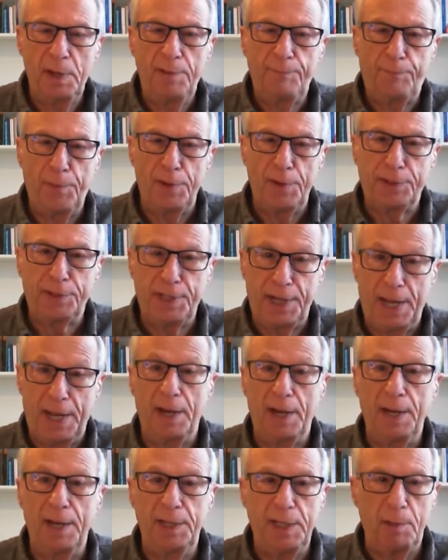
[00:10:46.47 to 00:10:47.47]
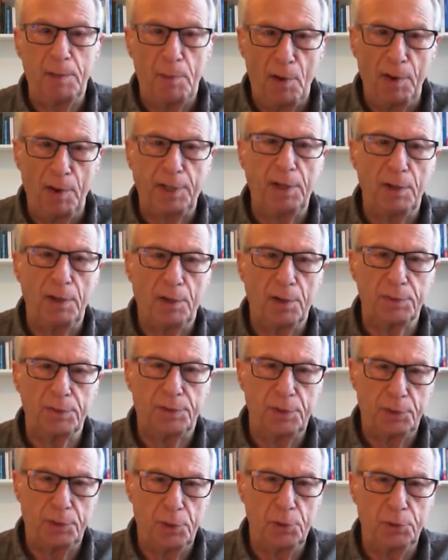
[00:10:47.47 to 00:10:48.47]
first set out in the American
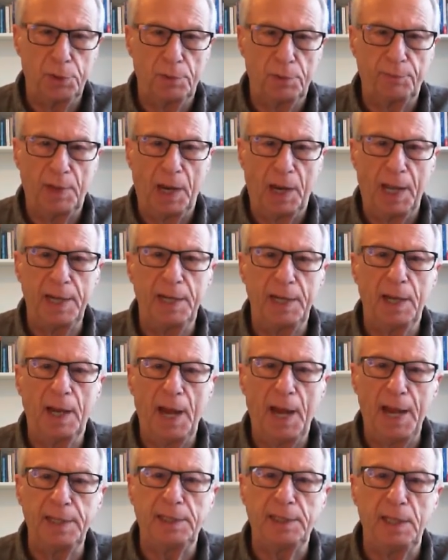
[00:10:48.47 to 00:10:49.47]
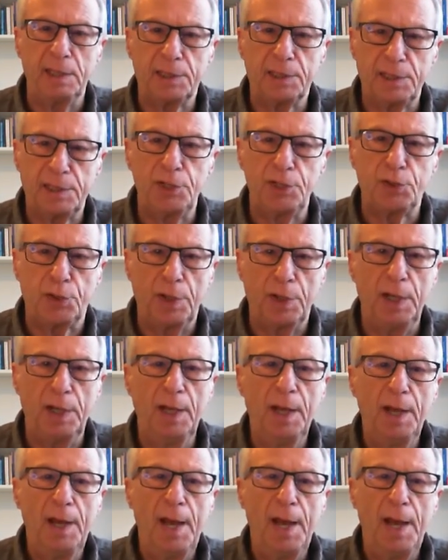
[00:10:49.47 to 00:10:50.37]
Constitution of the late 18th century,